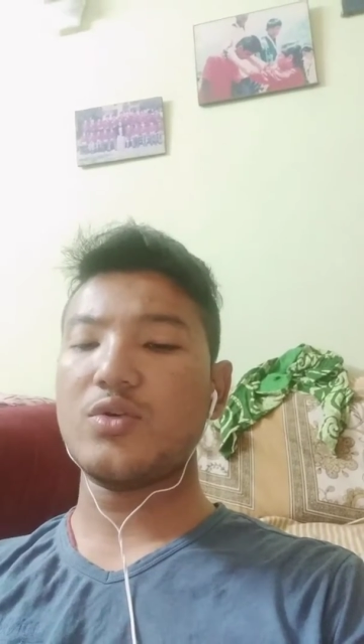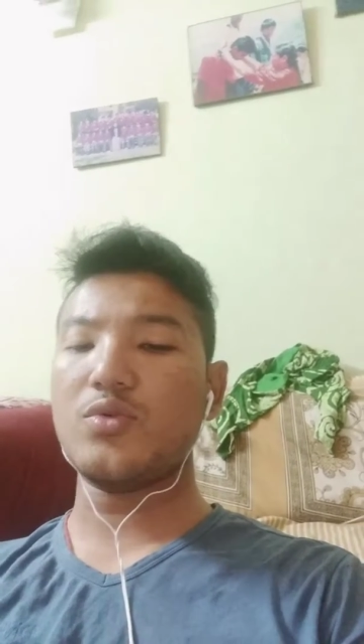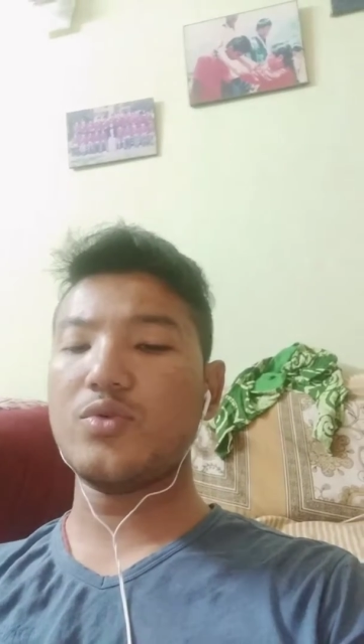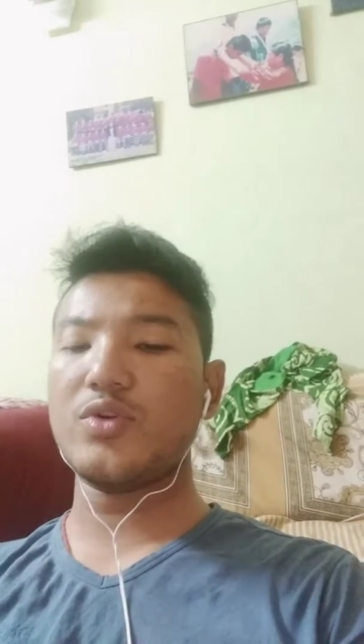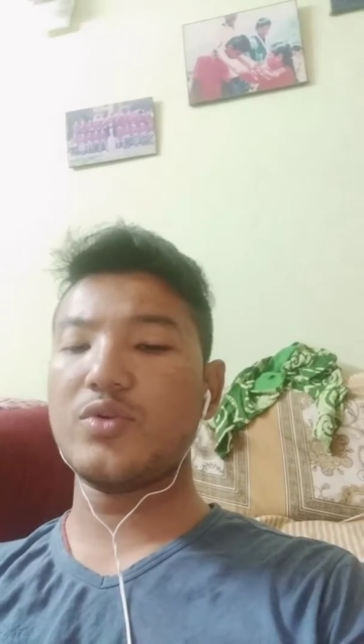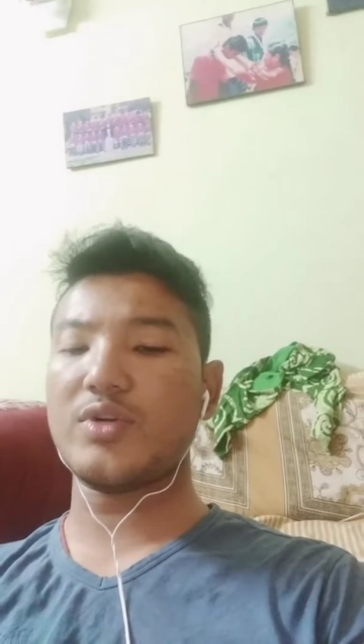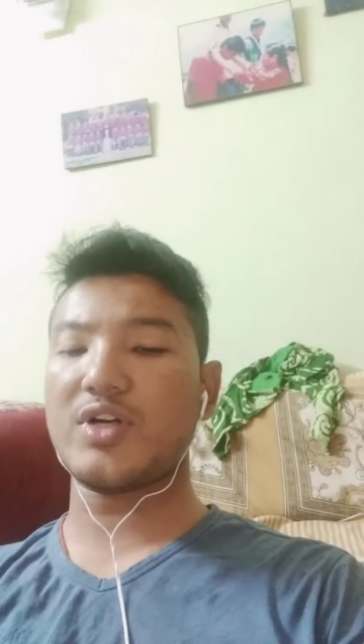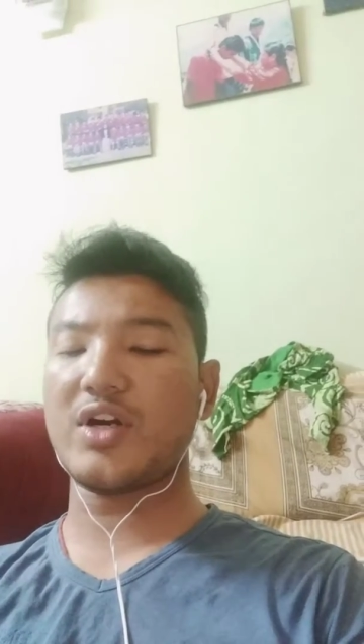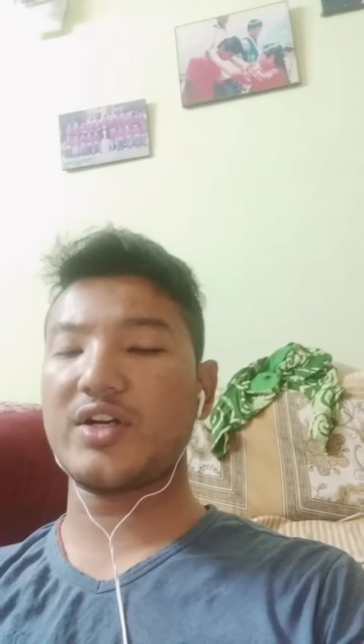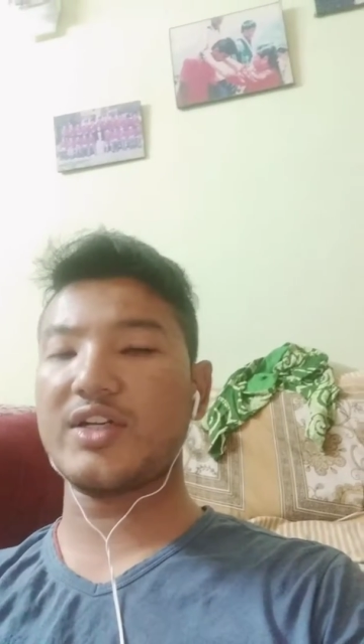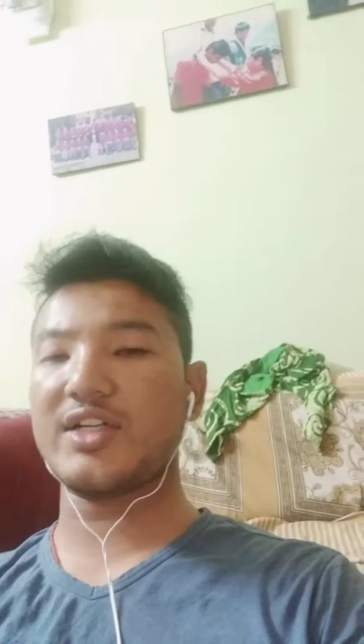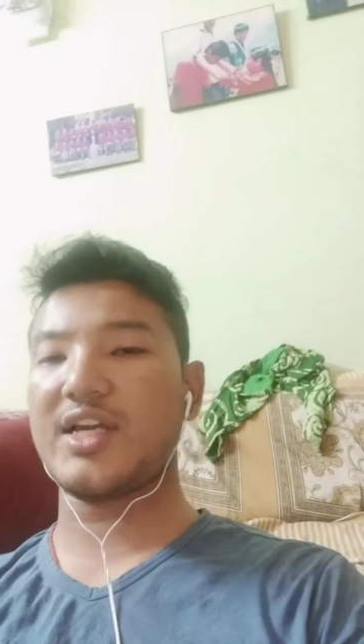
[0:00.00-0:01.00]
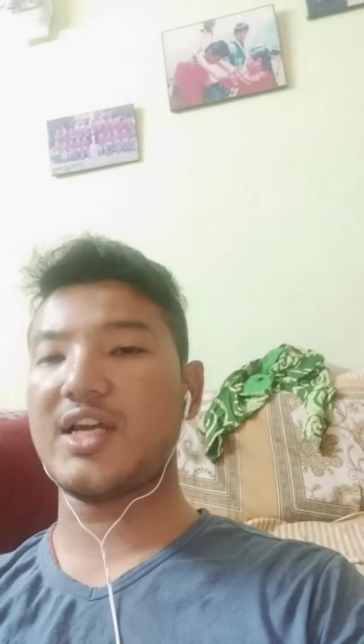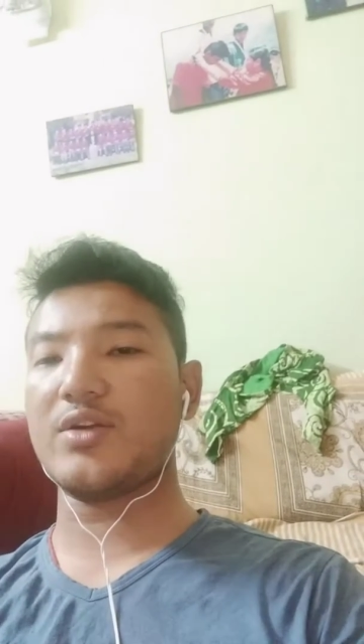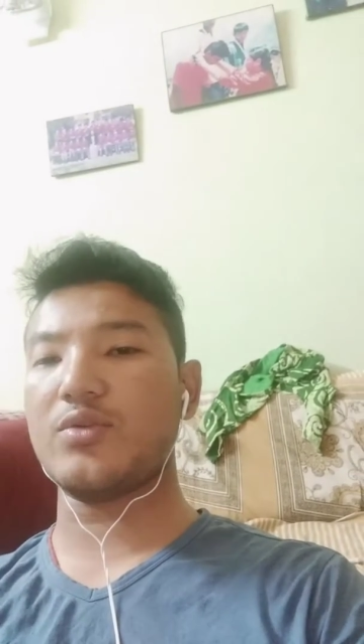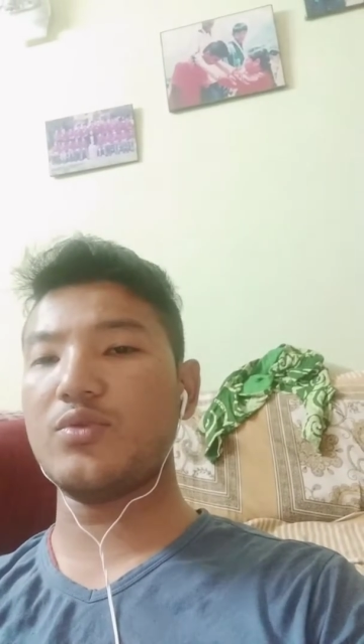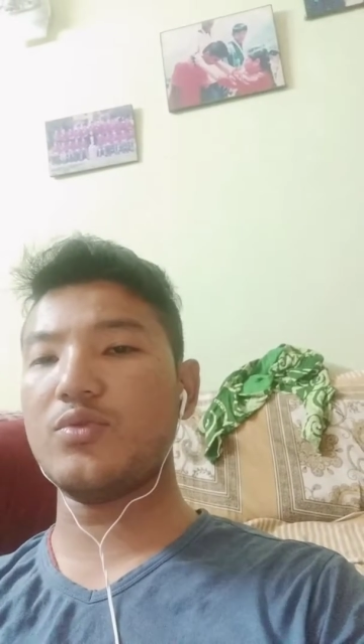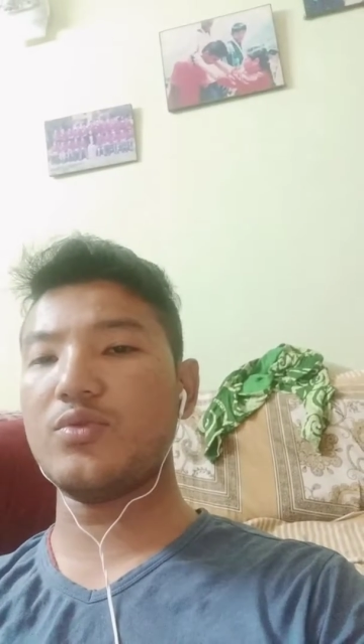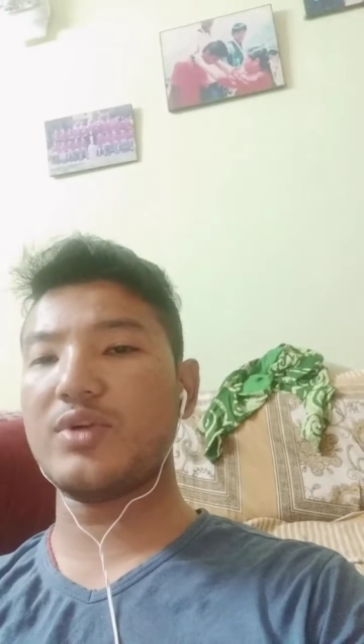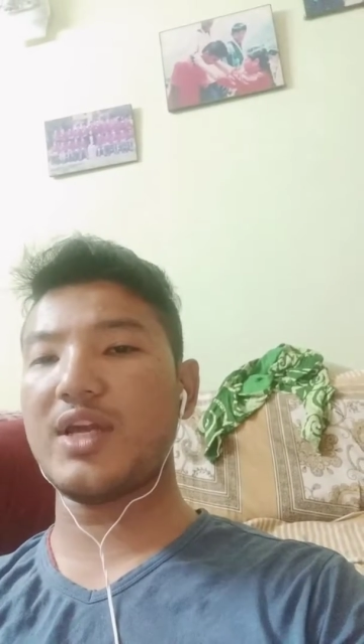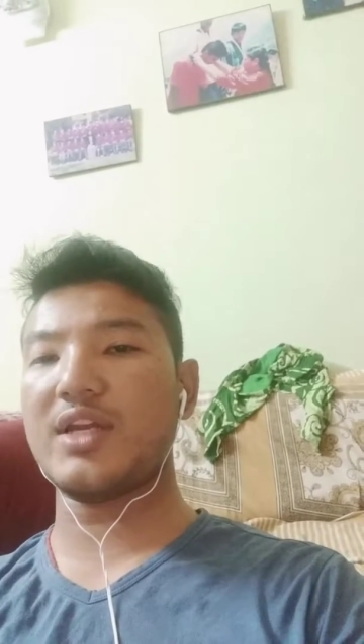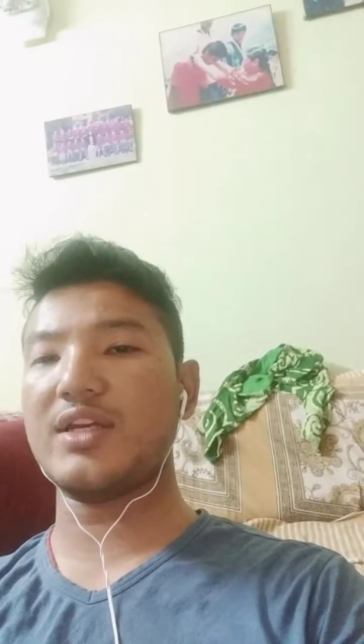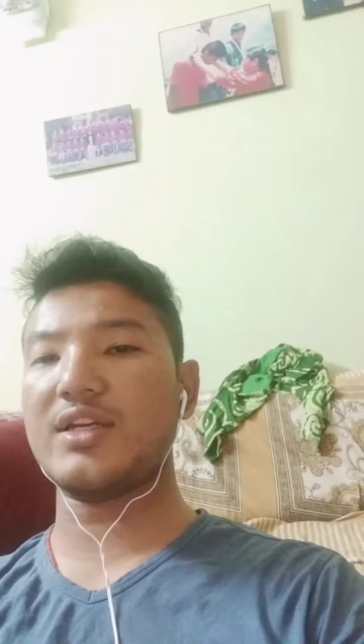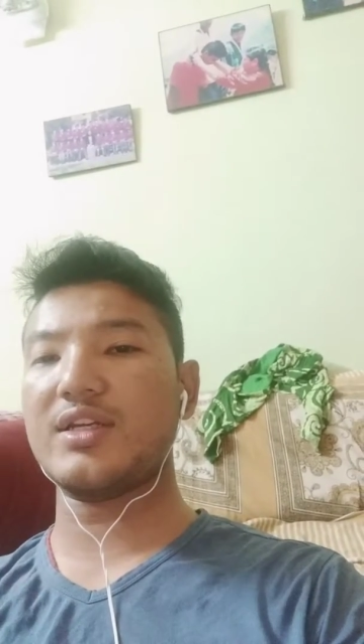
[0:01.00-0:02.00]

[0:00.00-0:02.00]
who you are targeting, and who can